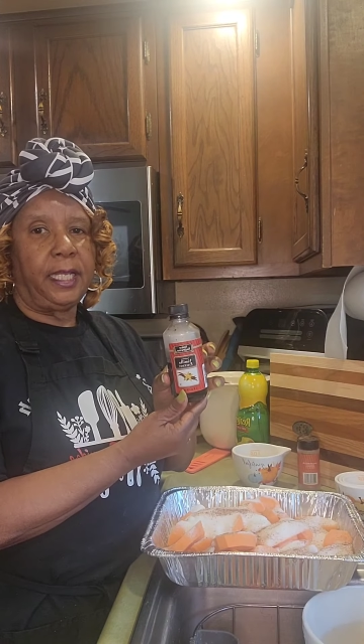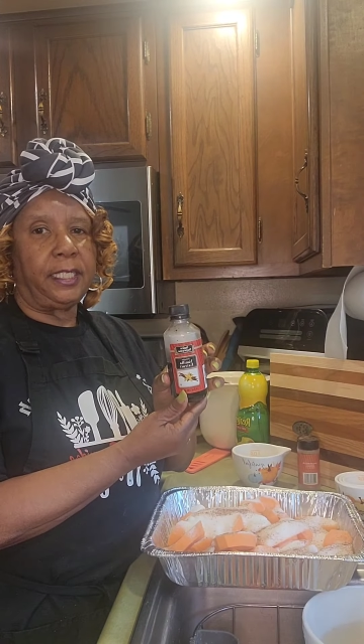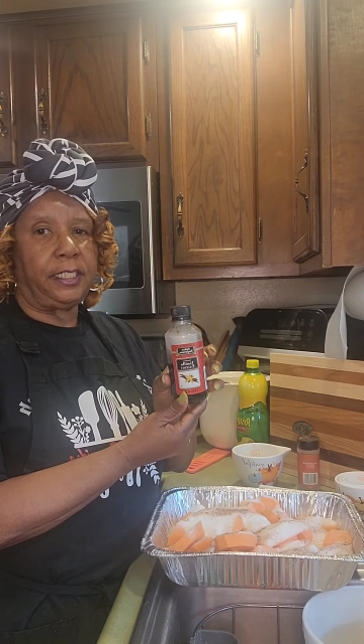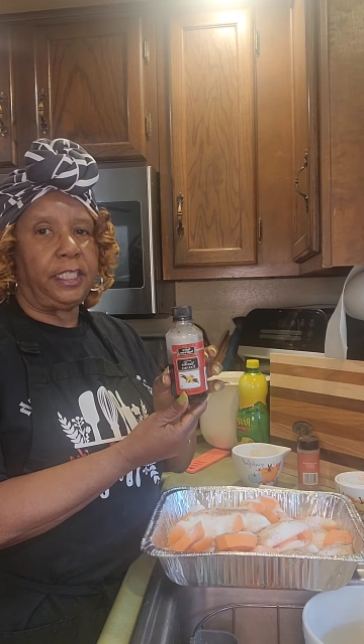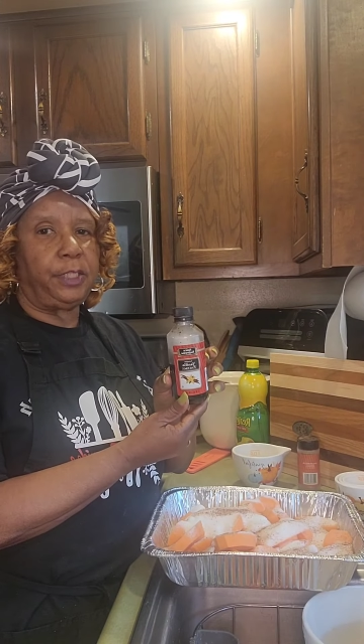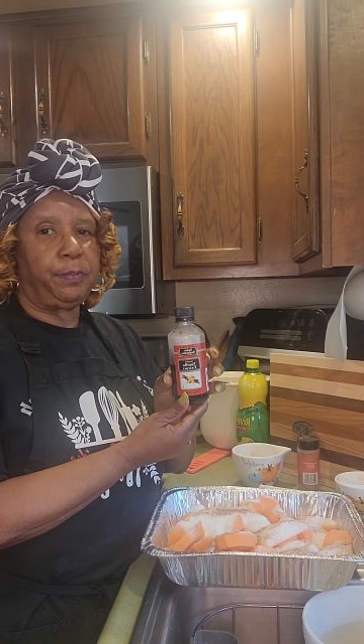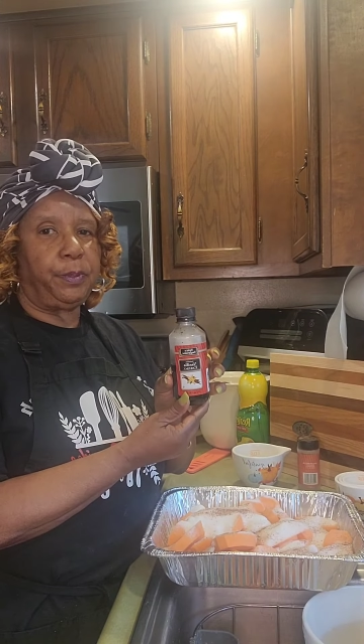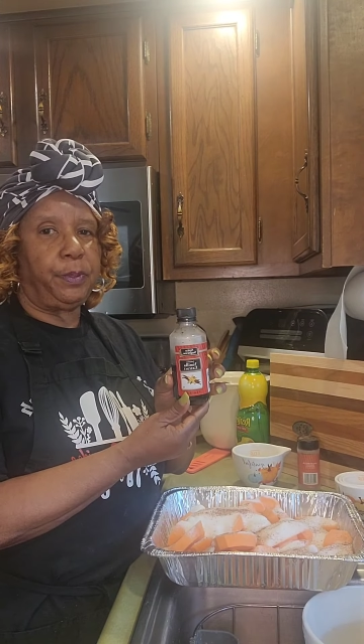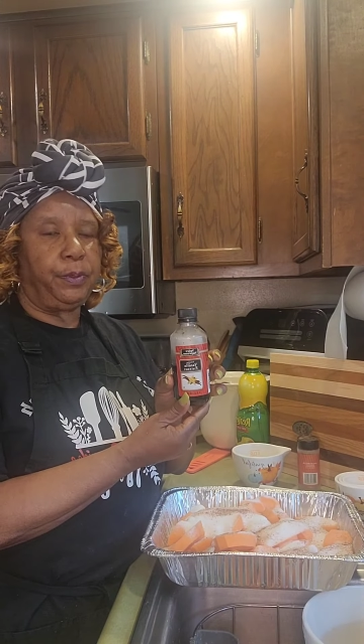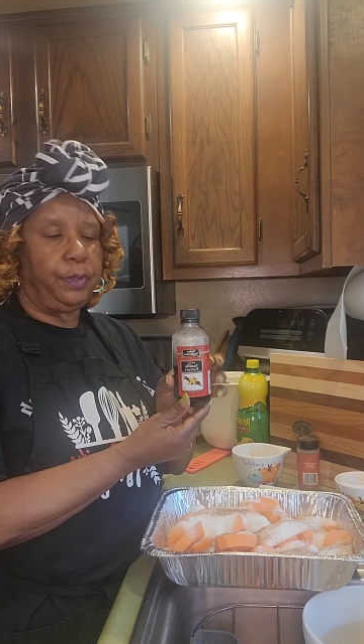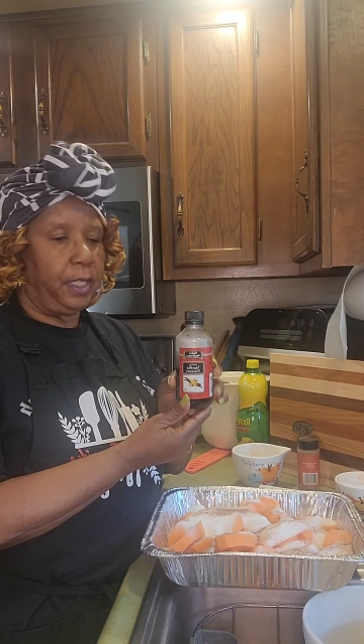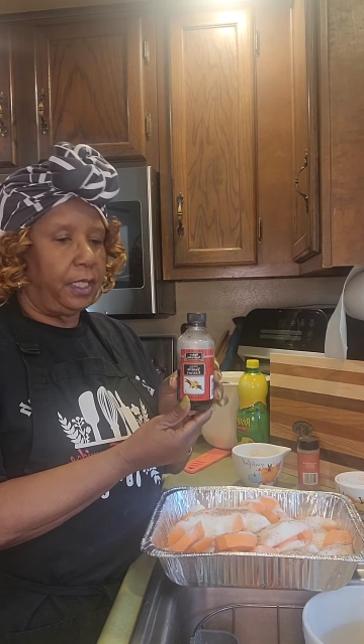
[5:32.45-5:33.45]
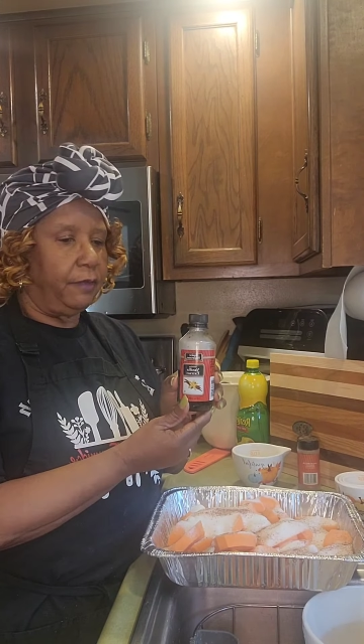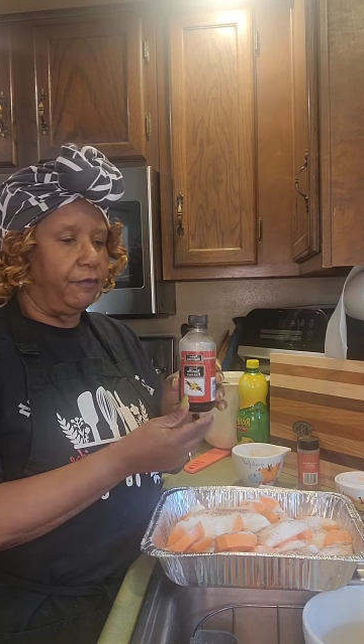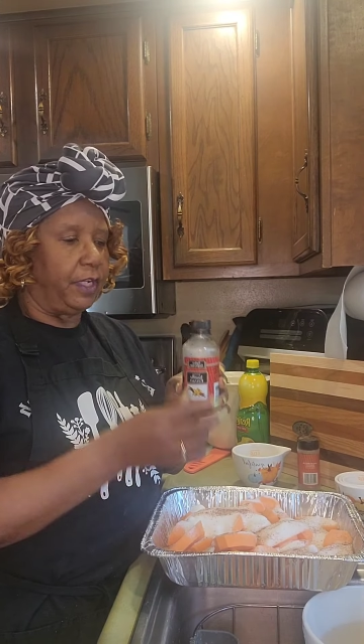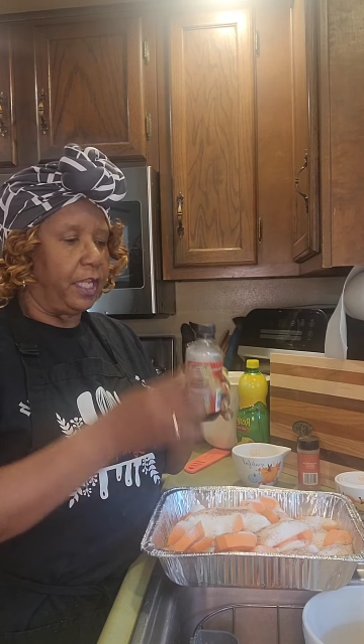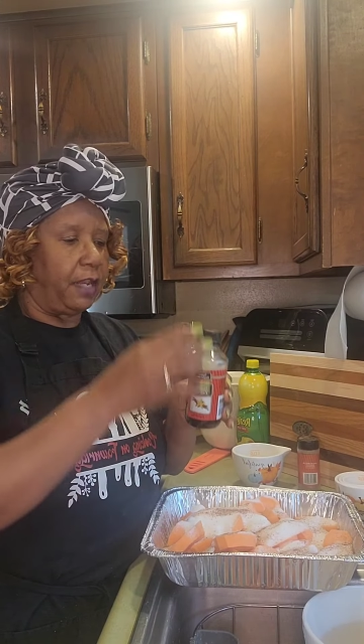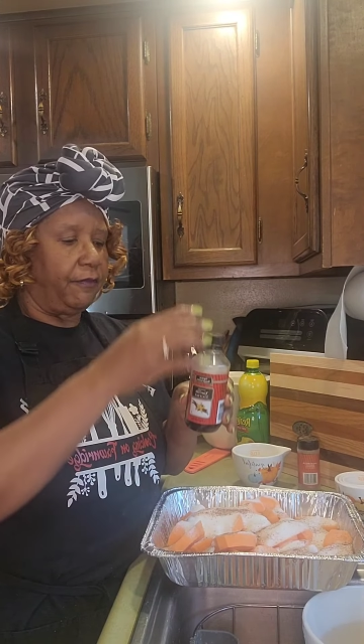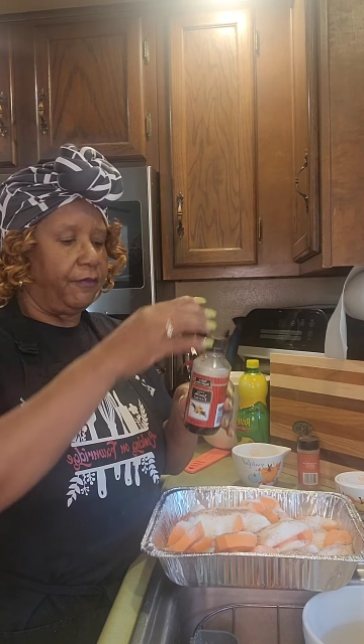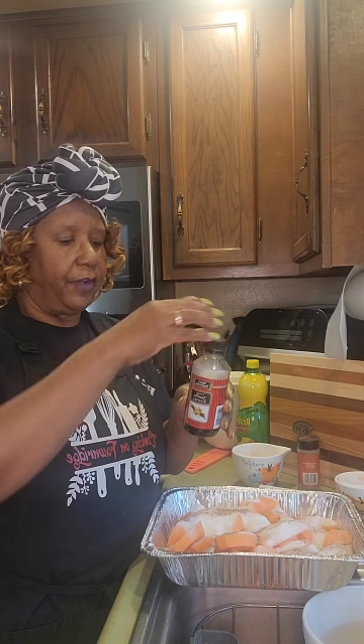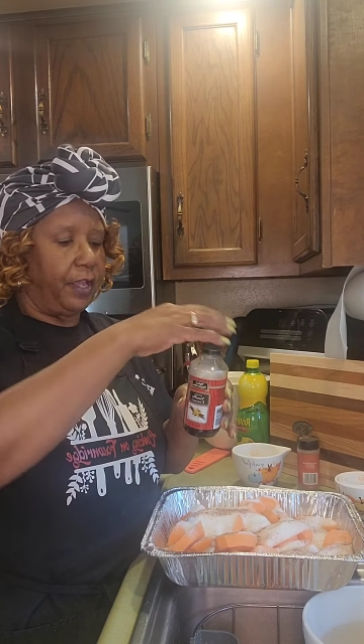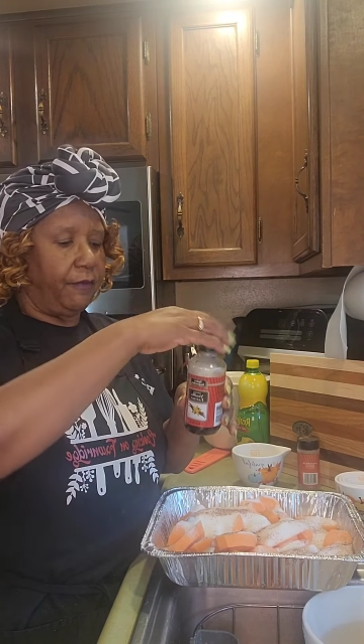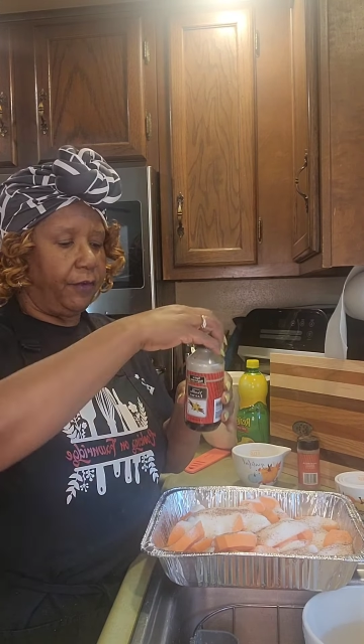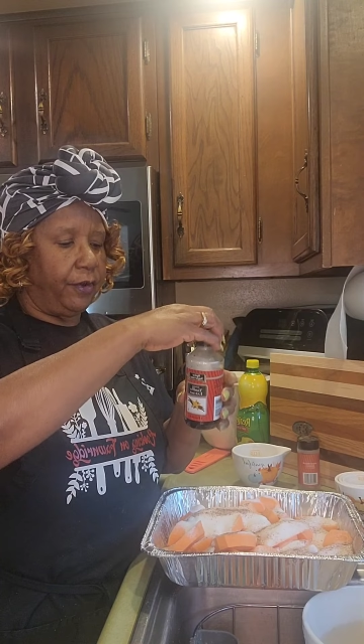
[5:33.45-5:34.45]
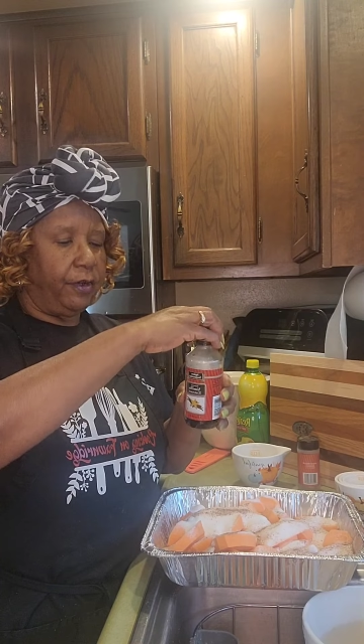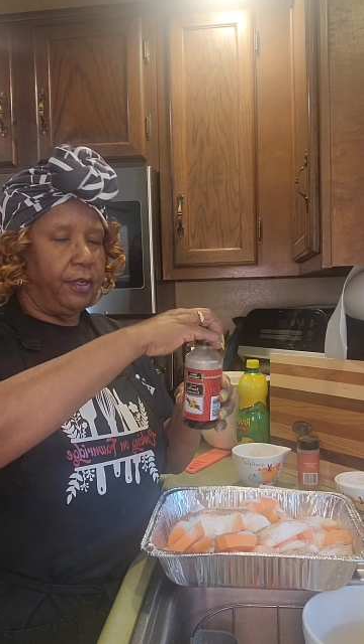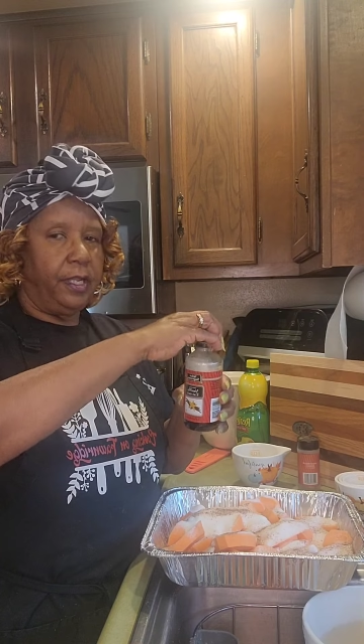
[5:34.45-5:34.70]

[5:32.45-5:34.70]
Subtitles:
a teaspoon of vanilla flavor.